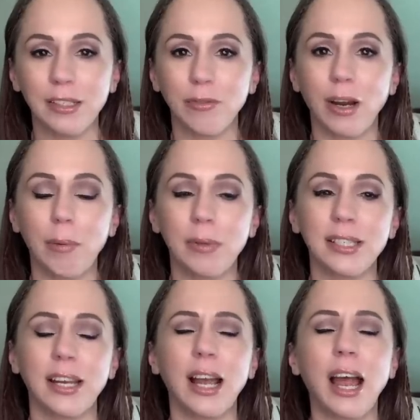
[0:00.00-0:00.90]
And Robyn's
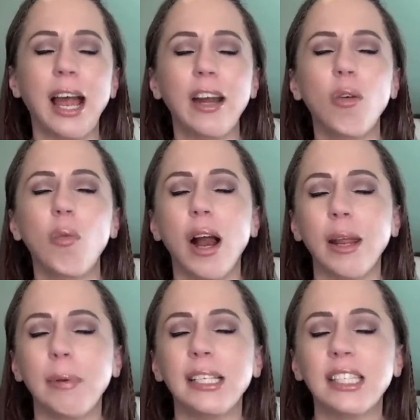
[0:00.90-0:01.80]
like, I don't want
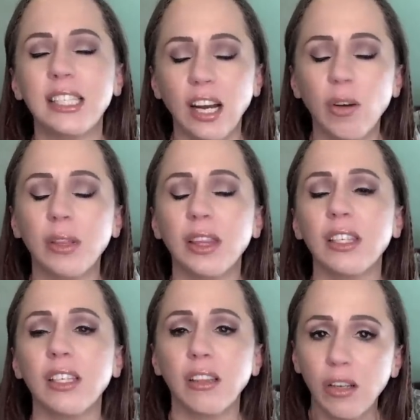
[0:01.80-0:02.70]
to be stuck with
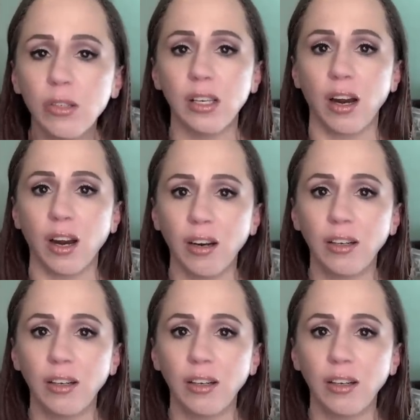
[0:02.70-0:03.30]
this loser.